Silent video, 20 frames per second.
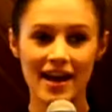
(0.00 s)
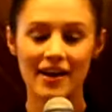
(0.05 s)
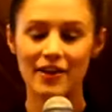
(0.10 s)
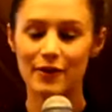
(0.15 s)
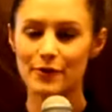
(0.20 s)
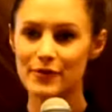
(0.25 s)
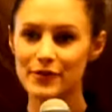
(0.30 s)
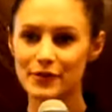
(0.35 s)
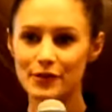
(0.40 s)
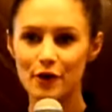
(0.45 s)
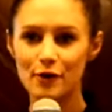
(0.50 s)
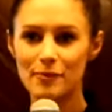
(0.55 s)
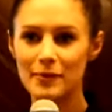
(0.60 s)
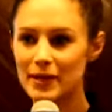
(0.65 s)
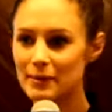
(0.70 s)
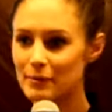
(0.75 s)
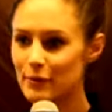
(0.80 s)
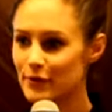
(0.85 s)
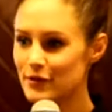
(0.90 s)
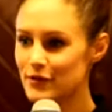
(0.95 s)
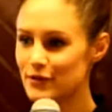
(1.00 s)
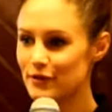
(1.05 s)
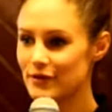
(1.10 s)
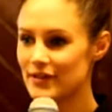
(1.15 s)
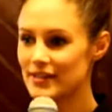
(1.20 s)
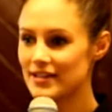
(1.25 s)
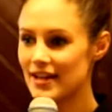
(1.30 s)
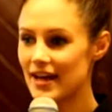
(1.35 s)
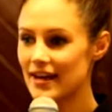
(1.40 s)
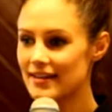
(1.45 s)
And there were so many more
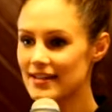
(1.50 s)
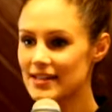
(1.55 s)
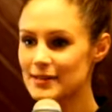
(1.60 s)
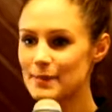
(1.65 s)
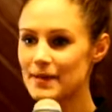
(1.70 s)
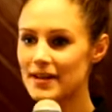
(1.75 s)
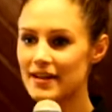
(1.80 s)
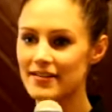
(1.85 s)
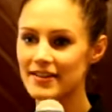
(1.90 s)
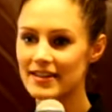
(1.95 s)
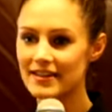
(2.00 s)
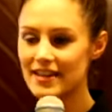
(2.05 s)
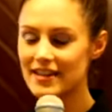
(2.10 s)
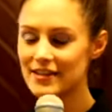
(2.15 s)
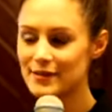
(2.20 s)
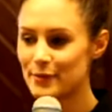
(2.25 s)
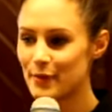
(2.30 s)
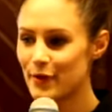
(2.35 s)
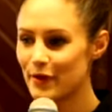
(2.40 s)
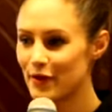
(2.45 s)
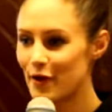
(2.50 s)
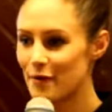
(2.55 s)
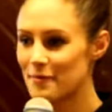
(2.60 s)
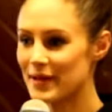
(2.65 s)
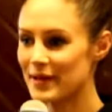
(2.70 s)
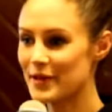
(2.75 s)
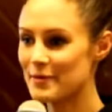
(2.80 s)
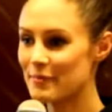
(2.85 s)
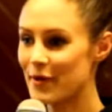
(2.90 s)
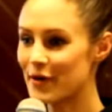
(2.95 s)
stories like this, but I think that's what got
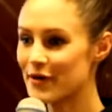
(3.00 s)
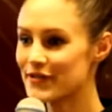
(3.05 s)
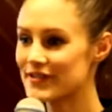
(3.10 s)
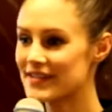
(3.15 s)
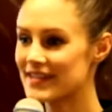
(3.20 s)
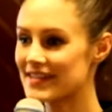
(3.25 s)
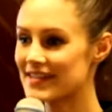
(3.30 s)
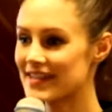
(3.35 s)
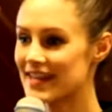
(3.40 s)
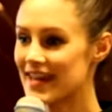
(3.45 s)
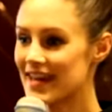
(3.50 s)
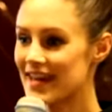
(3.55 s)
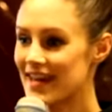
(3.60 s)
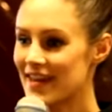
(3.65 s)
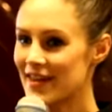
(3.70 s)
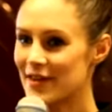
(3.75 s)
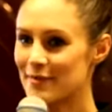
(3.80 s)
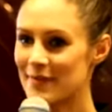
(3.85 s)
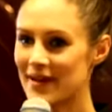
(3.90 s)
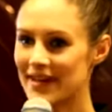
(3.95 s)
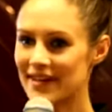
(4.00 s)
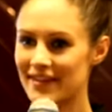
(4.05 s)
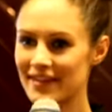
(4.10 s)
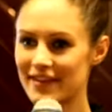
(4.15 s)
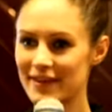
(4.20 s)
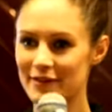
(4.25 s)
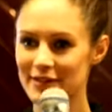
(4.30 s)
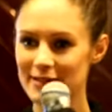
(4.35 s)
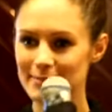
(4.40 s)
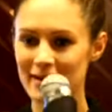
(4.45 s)
me the most is the money
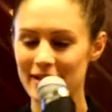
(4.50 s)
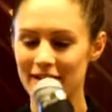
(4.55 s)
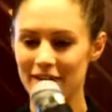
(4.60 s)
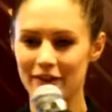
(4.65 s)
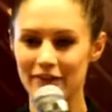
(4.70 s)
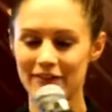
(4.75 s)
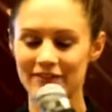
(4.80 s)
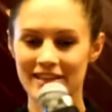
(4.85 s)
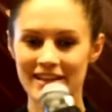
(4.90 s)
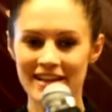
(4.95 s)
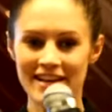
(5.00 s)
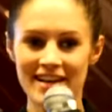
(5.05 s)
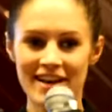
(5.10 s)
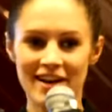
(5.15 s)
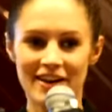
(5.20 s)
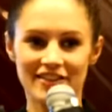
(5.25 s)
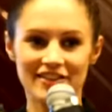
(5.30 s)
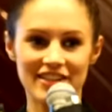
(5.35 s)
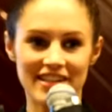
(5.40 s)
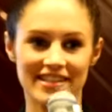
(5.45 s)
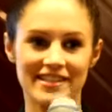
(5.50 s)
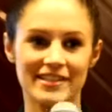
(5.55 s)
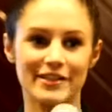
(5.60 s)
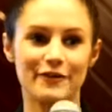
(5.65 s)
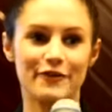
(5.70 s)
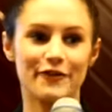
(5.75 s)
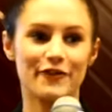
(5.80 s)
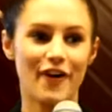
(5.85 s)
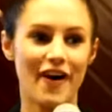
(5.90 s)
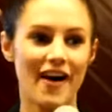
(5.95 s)
that they were spending on just
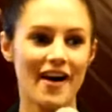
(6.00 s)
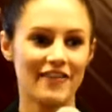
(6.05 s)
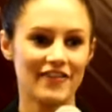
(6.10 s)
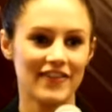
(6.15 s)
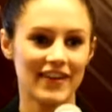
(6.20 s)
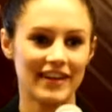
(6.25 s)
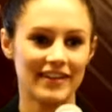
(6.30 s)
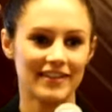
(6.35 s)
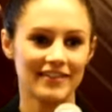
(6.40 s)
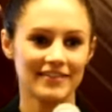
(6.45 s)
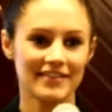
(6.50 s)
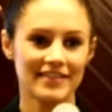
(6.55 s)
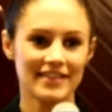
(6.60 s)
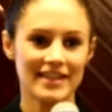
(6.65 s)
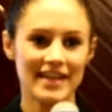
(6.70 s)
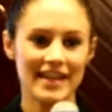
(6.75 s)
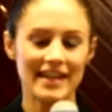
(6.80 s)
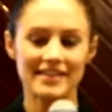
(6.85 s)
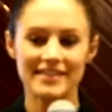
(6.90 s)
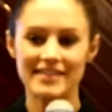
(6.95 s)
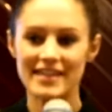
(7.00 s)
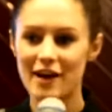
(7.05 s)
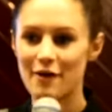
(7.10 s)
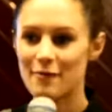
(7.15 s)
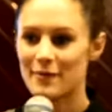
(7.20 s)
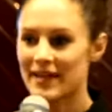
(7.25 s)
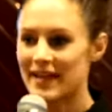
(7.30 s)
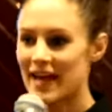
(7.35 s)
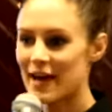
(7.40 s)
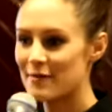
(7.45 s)
surviving is
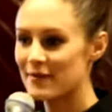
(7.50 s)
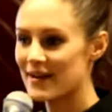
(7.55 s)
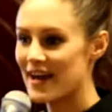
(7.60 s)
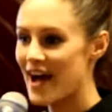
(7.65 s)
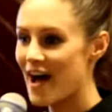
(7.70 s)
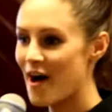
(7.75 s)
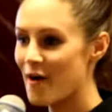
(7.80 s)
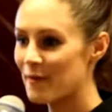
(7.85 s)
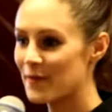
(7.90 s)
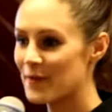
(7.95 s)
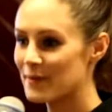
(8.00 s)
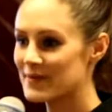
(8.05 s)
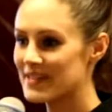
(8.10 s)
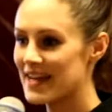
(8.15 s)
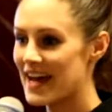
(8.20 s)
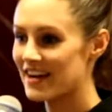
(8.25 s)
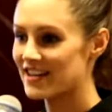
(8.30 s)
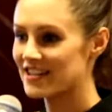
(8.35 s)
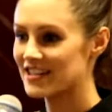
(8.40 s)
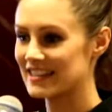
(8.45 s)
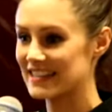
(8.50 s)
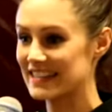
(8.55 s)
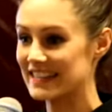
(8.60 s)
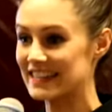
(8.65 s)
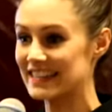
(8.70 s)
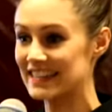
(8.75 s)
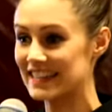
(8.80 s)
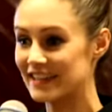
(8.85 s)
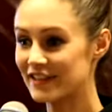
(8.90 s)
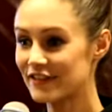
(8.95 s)
now being able to help them to actually
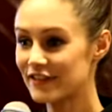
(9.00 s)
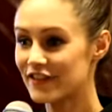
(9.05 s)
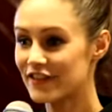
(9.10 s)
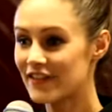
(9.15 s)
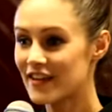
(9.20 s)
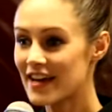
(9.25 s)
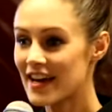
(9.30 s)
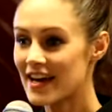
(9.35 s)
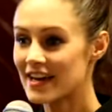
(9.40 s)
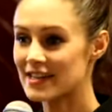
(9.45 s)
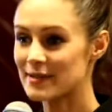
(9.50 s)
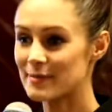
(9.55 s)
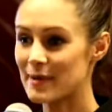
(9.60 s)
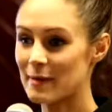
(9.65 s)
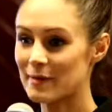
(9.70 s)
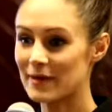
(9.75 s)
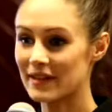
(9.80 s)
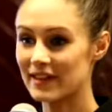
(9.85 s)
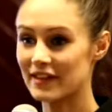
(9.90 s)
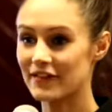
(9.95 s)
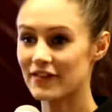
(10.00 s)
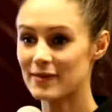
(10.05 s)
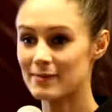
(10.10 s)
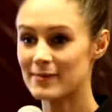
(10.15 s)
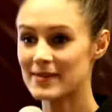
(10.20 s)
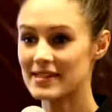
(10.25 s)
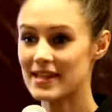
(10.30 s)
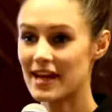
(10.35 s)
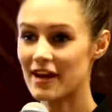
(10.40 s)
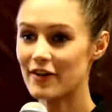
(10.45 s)
live and to be able to lift
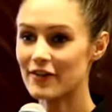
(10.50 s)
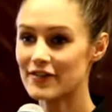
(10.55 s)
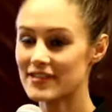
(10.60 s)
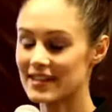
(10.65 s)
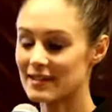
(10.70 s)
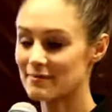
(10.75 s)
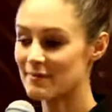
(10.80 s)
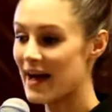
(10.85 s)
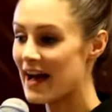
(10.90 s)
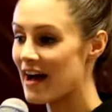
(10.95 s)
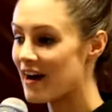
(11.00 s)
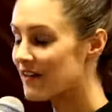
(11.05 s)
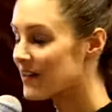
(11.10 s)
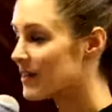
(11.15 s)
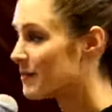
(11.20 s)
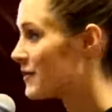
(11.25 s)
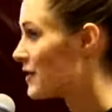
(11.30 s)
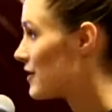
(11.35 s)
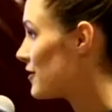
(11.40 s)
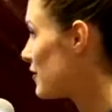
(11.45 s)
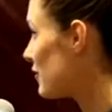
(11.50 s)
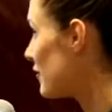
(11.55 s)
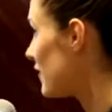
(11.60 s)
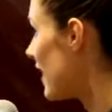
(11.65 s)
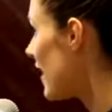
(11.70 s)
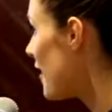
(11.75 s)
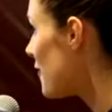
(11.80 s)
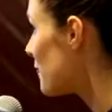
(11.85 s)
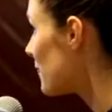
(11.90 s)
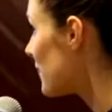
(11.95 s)
themselves and empower them to do
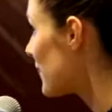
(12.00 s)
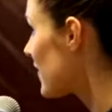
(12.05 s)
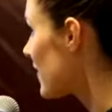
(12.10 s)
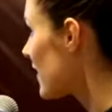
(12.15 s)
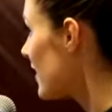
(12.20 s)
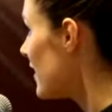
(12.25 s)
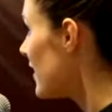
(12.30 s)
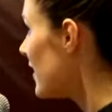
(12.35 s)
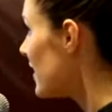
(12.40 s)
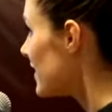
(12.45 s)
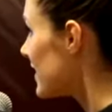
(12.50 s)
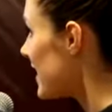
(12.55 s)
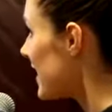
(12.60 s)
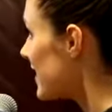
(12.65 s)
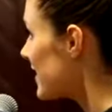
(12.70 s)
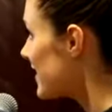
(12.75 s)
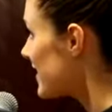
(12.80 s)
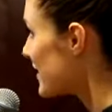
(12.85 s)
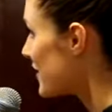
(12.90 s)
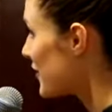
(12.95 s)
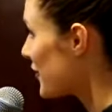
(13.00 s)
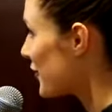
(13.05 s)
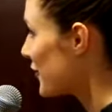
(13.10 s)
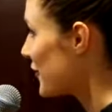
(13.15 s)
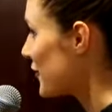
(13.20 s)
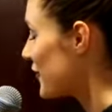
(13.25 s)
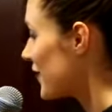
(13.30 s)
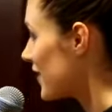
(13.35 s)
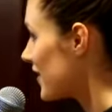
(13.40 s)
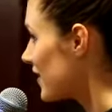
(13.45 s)
that. So here's just a
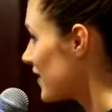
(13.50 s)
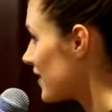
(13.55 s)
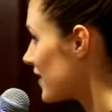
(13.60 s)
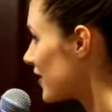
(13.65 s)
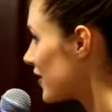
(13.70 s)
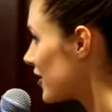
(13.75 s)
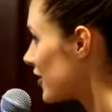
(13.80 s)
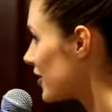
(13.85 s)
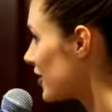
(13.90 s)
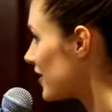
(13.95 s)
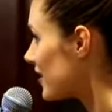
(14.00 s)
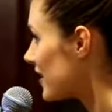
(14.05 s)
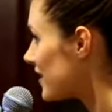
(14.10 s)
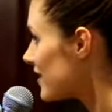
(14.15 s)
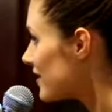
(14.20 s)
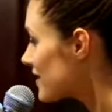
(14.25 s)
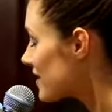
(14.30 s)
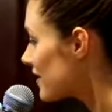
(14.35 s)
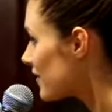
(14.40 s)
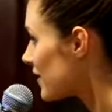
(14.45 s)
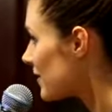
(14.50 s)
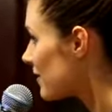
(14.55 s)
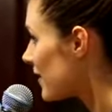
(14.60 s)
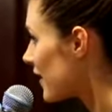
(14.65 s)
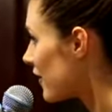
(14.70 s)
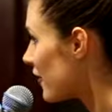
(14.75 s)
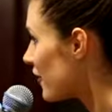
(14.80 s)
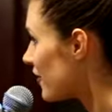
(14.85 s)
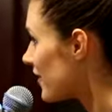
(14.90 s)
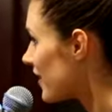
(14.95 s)
few of the little cuties that we
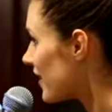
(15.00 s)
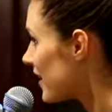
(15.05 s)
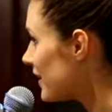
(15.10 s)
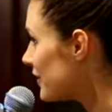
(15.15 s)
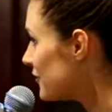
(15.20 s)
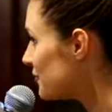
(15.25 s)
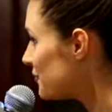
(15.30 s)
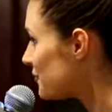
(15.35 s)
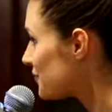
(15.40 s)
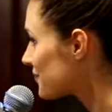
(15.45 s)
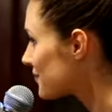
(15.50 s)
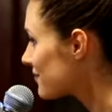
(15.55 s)
met over there.